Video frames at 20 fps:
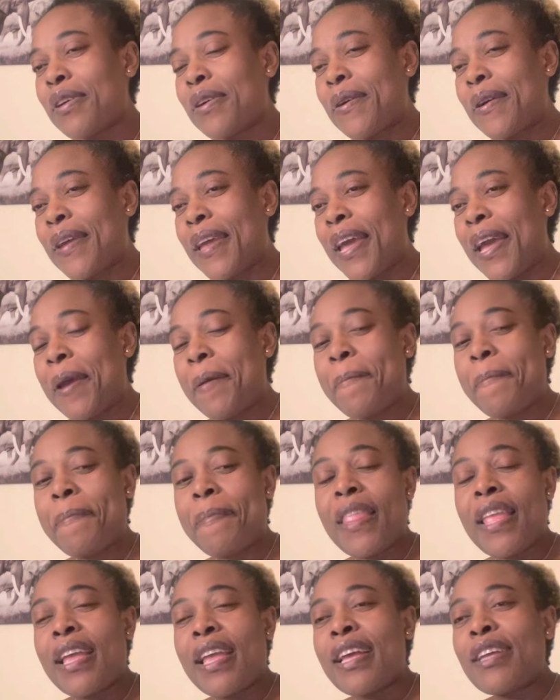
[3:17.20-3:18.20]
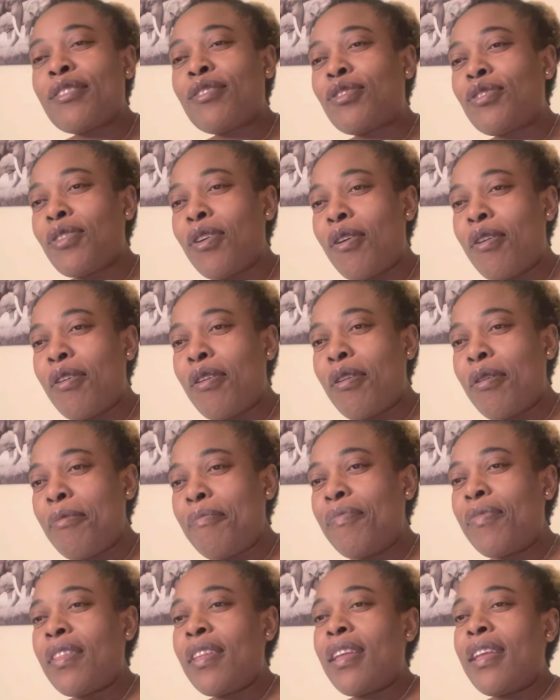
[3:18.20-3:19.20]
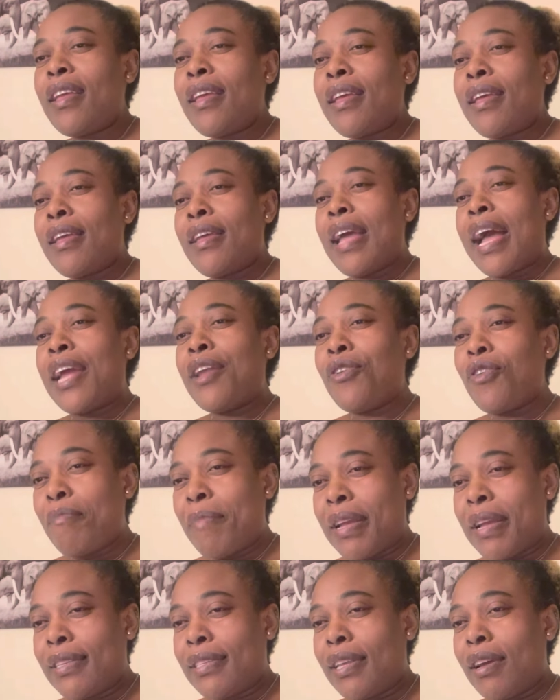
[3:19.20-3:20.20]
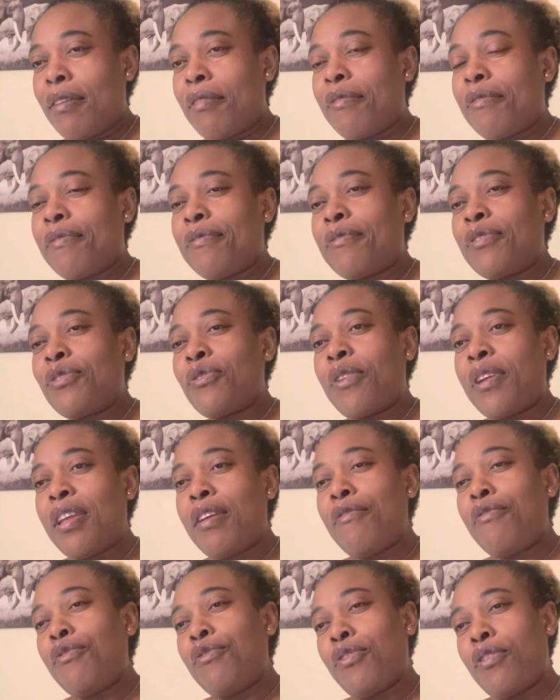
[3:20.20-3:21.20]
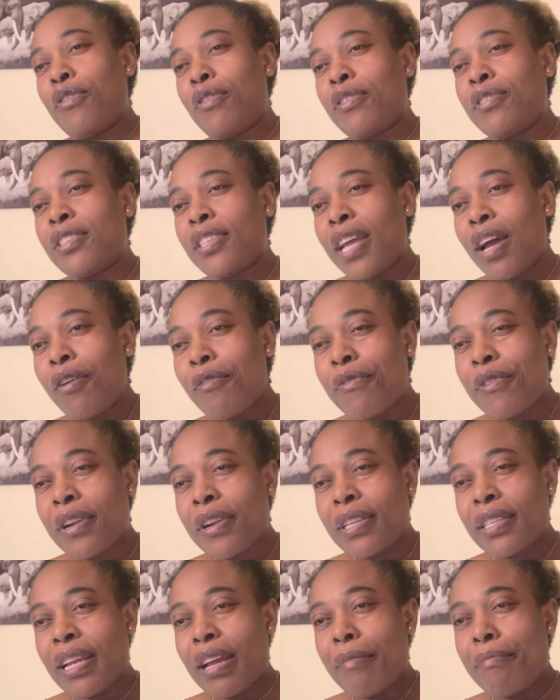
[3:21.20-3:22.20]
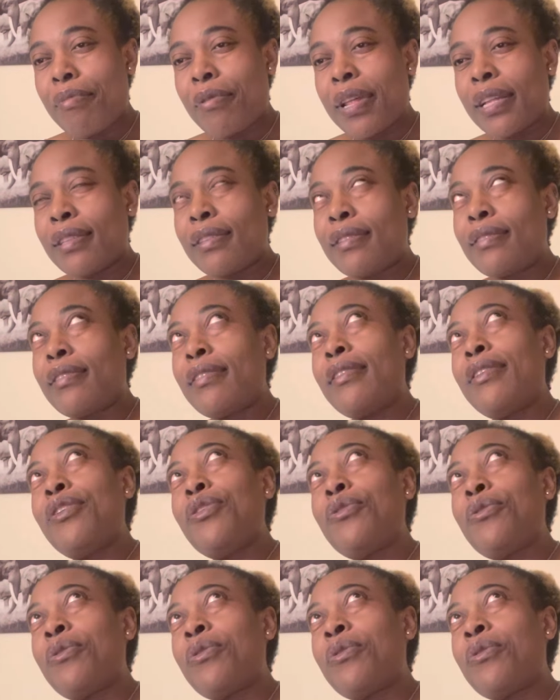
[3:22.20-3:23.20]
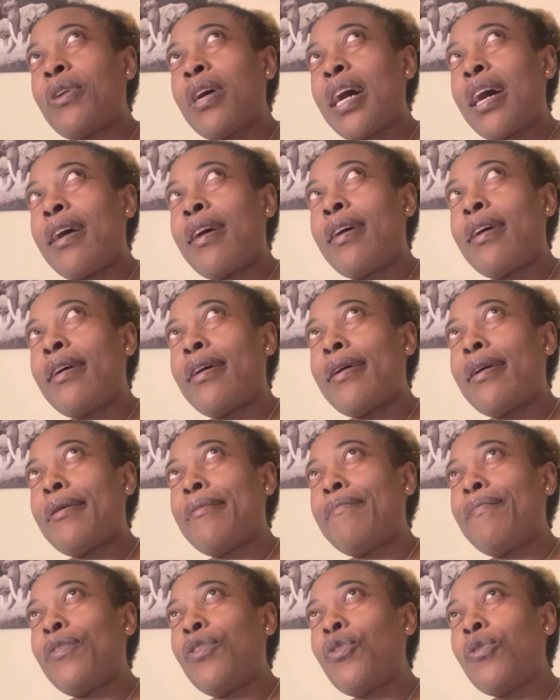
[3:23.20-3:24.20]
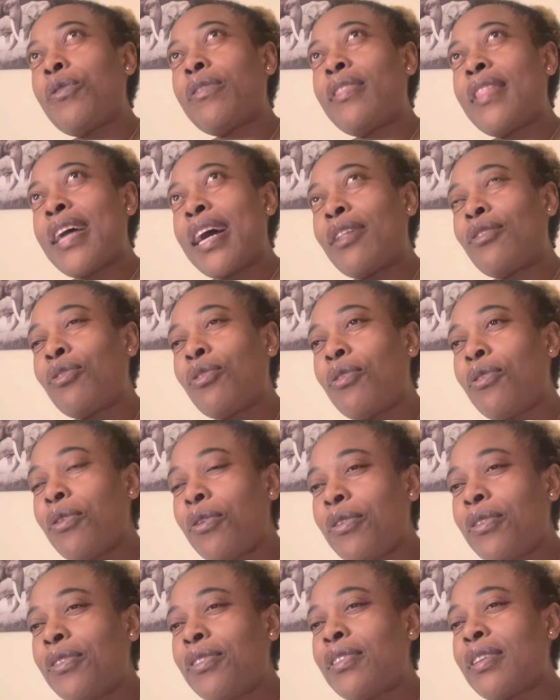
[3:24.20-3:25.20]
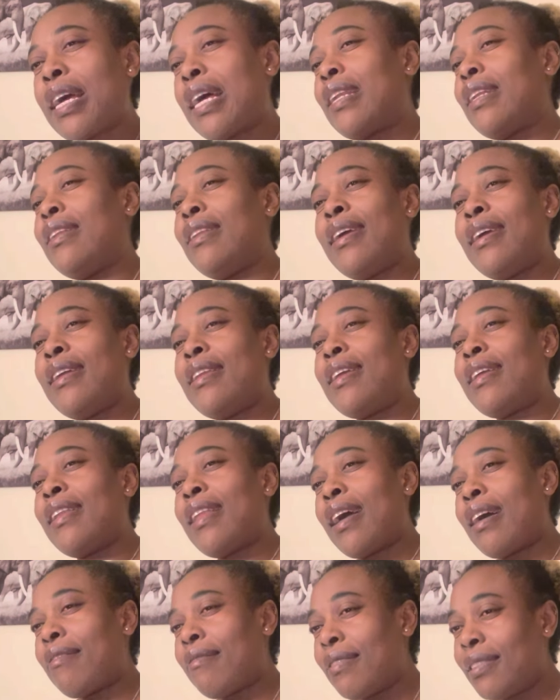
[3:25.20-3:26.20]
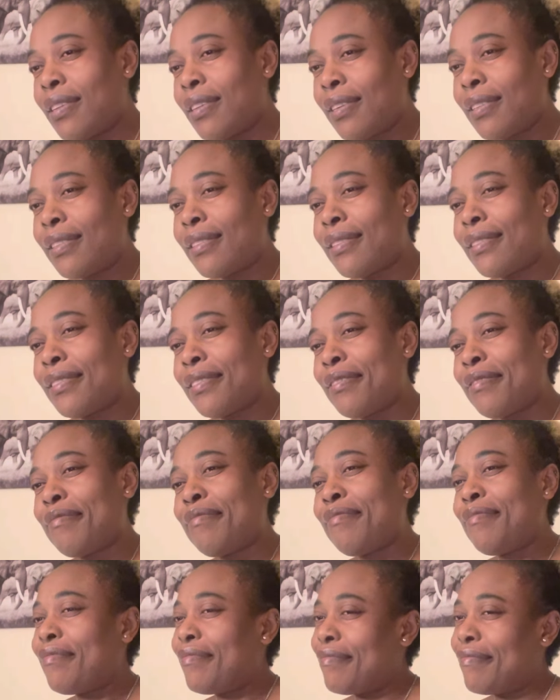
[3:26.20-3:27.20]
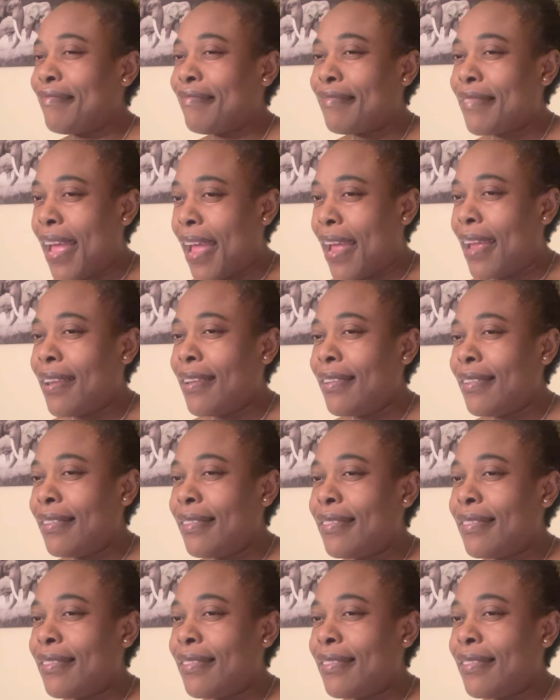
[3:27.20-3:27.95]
okay? So I know myself. So if you know yourself, for example, that you are not that good at learning languages, then